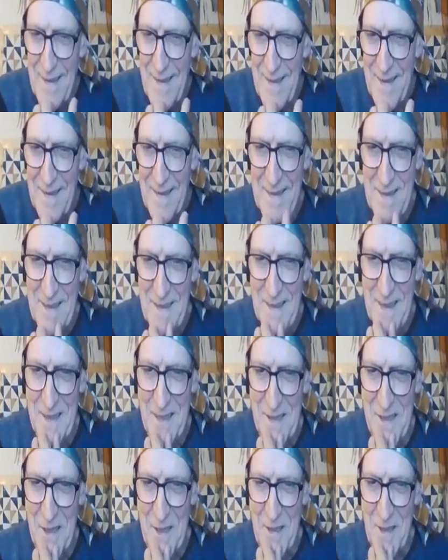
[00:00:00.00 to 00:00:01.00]
This is
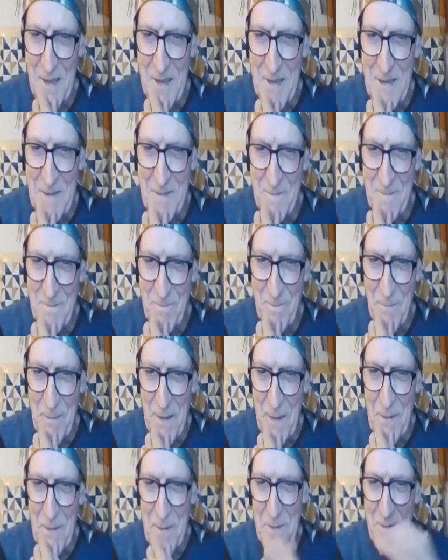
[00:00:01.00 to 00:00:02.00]
a
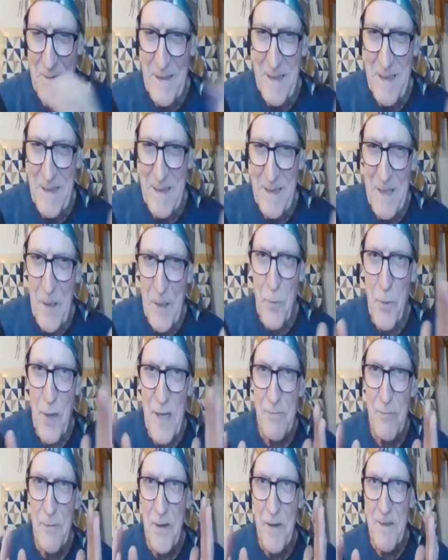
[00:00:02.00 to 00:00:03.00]

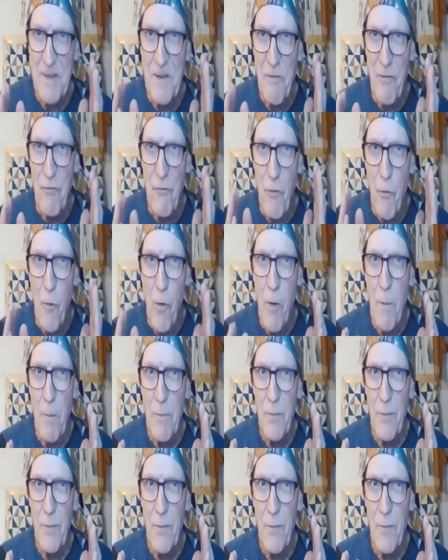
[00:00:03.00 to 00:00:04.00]
restrictive form
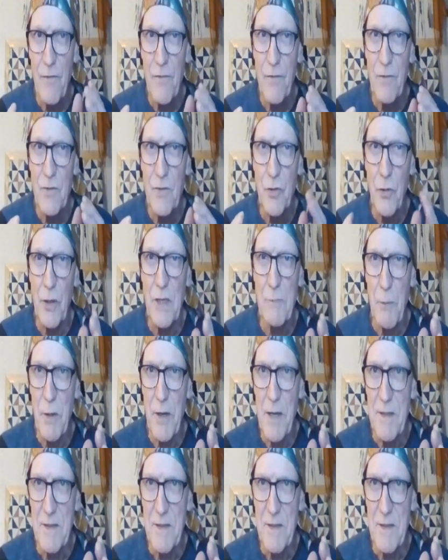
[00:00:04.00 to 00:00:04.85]
of jurisprudence.